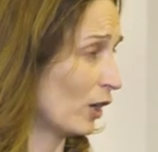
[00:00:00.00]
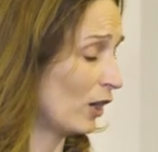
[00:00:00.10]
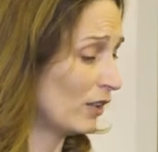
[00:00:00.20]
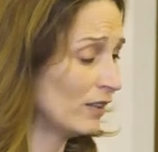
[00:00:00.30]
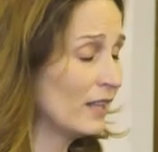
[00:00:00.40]

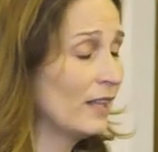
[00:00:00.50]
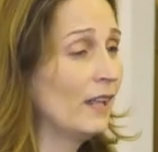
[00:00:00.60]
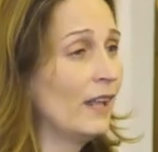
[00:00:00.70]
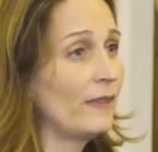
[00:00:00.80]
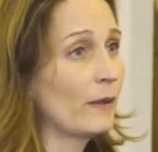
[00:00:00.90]
hall.
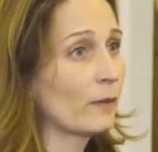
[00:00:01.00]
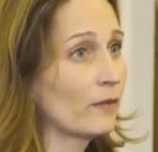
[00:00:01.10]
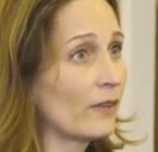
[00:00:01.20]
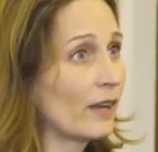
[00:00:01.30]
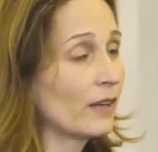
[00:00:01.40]
And they were
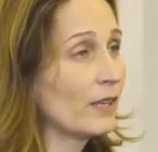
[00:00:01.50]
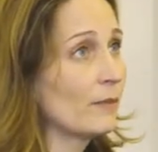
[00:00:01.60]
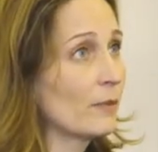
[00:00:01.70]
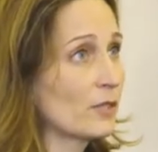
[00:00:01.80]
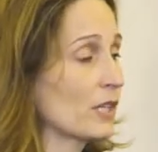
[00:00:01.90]

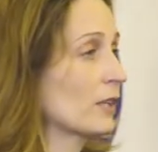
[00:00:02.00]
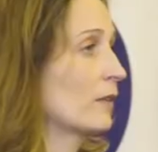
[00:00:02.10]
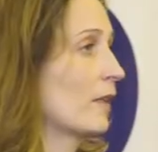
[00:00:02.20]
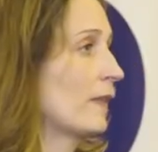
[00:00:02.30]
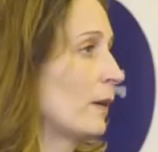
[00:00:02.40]
very
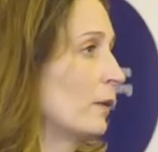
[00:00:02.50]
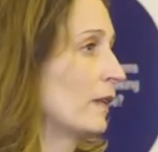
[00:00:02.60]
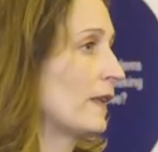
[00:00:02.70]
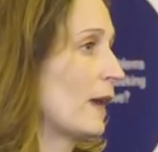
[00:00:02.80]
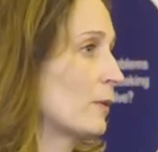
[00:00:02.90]
particular that they
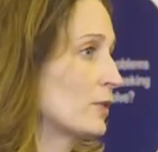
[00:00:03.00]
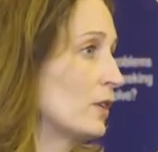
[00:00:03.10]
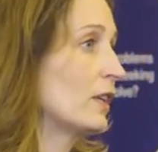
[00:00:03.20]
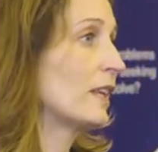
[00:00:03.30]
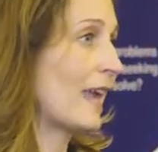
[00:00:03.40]
wanted the
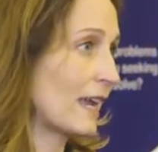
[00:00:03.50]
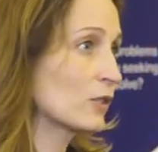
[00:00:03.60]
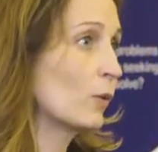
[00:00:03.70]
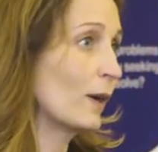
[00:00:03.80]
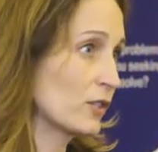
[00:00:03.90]
opportunity to
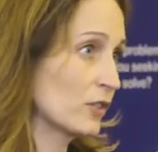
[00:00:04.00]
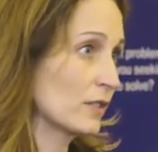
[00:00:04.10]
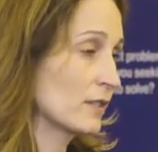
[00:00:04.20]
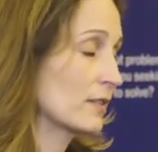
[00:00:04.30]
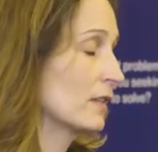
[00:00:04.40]
ask
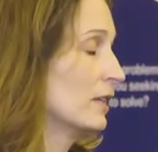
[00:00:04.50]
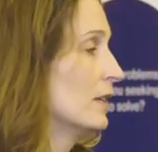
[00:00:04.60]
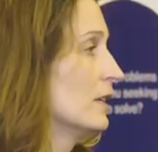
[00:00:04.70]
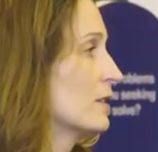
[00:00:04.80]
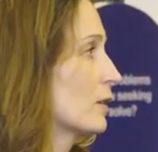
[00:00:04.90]
questions.
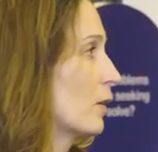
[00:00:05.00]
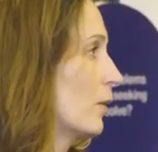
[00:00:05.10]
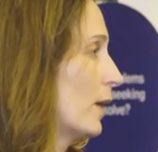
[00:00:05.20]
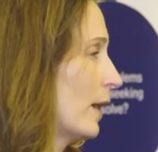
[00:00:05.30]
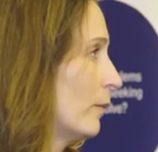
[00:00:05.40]

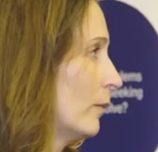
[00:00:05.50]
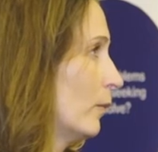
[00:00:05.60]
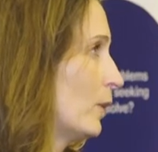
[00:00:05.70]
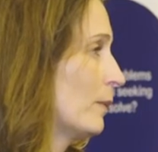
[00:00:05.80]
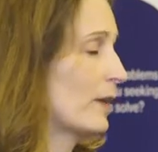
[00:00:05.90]
So um,
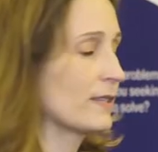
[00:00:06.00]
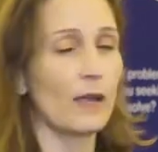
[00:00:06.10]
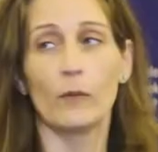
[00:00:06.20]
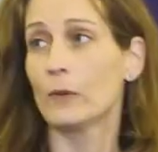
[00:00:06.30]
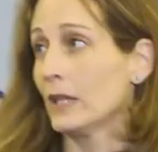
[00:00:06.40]
we, that's
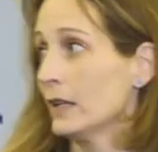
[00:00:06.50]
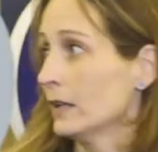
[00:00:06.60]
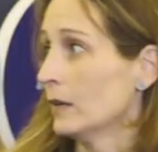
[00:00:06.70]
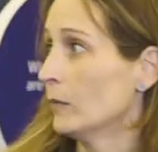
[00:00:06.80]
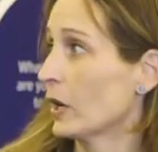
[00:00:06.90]
how we
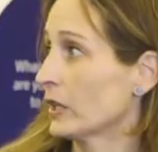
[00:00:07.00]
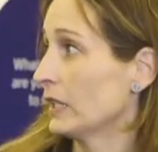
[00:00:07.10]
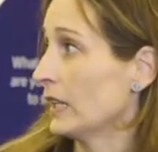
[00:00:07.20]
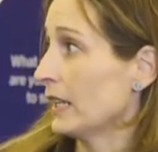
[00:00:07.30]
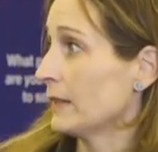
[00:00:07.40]

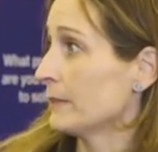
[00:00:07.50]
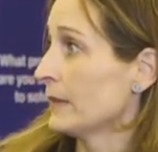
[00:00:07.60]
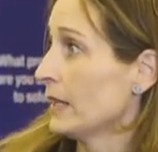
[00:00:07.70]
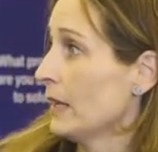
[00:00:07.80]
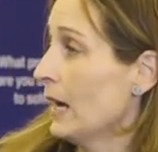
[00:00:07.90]
marketed it.
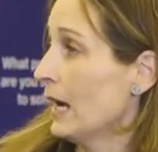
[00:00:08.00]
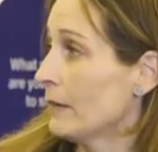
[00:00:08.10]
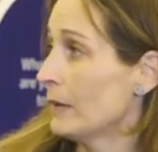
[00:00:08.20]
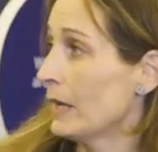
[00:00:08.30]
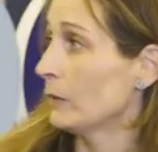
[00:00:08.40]

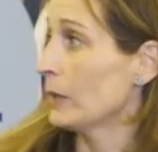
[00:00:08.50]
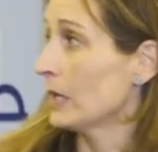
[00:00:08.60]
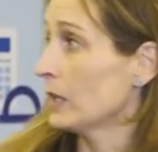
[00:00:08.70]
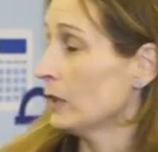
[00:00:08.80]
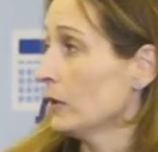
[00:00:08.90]
Um, and we
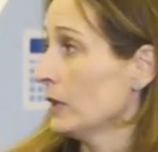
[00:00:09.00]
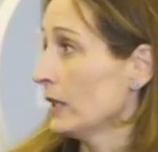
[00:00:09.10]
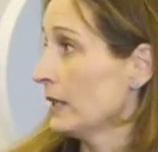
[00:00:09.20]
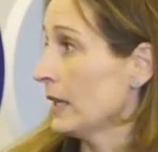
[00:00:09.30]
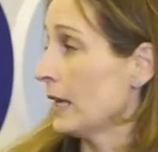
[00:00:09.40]

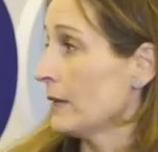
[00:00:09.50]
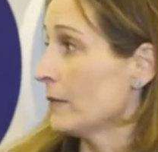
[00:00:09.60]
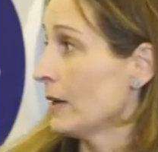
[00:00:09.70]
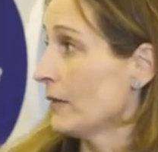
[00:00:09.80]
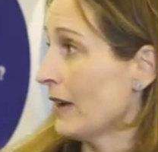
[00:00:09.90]
included
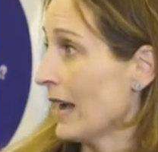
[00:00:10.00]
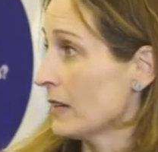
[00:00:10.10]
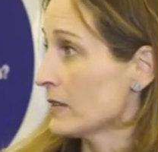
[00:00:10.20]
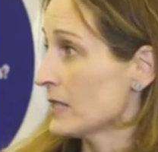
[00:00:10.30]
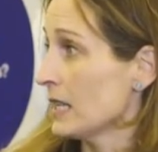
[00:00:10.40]
um,
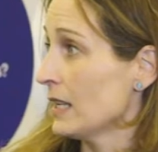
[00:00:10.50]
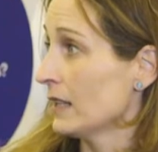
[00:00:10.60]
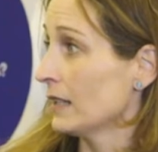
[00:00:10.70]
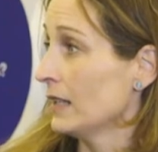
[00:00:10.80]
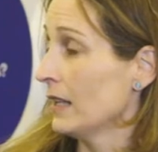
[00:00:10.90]
faculty,
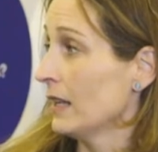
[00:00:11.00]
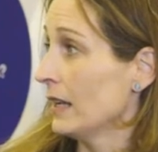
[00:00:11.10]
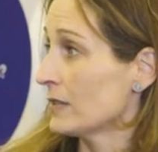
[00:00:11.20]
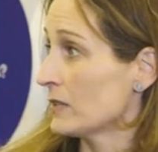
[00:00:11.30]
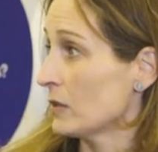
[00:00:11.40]

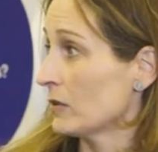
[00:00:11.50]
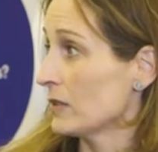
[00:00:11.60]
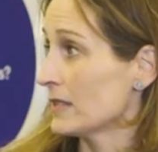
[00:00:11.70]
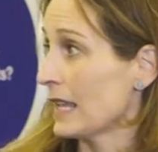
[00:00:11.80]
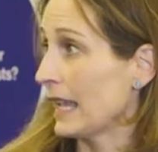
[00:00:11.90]

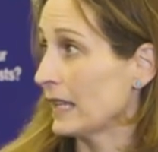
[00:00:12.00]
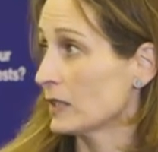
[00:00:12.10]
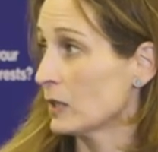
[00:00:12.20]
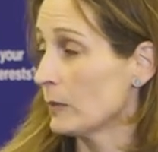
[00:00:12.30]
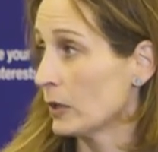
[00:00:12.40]
students,
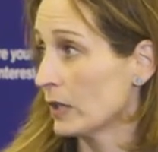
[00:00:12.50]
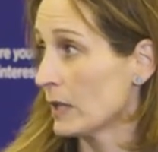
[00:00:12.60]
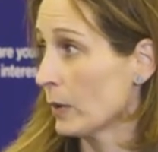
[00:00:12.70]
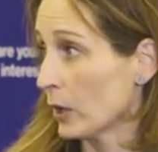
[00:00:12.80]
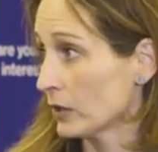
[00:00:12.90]
and
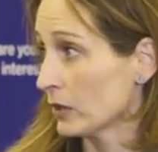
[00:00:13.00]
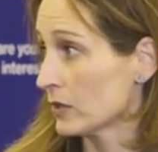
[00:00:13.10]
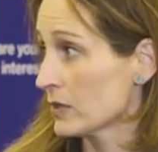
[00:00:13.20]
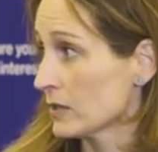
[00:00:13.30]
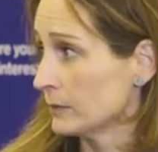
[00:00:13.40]
community
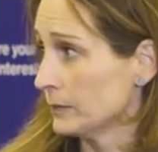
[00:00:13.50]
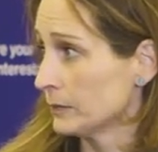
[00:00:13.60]
partners.